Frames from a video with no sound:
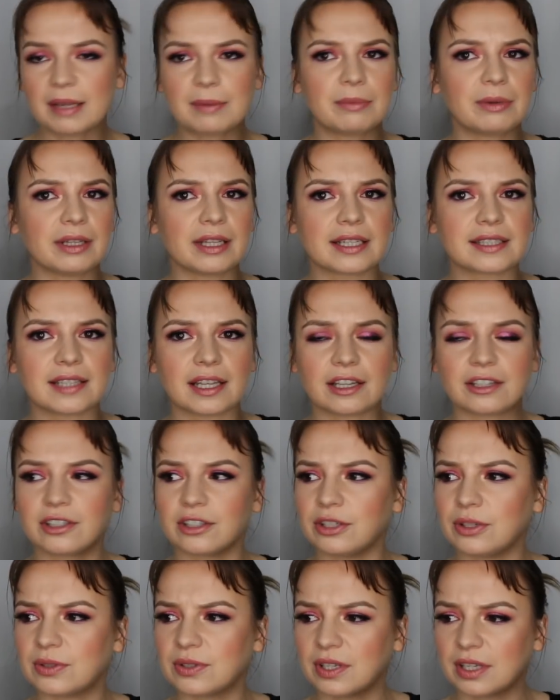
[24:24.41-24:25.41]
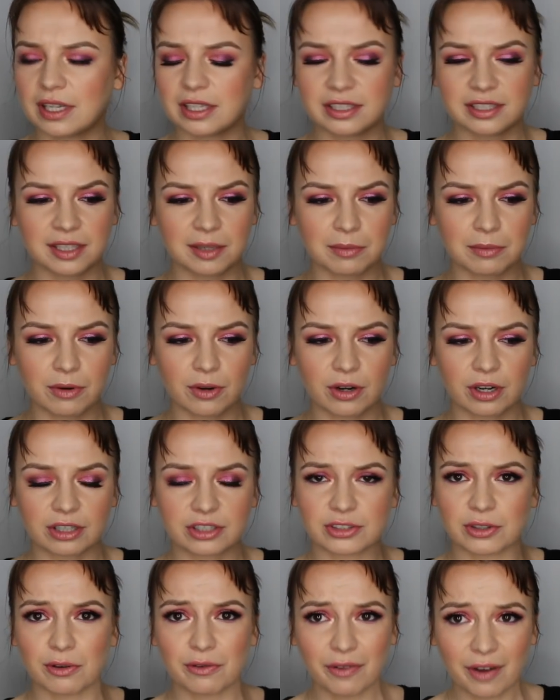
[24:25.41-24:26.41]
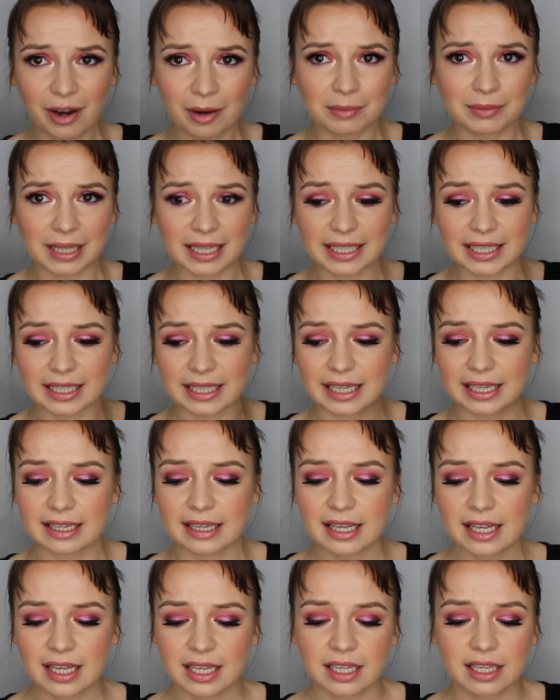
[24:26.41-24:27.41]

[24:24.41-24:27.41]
I'm really excited to use it some more. So far I'm liking it.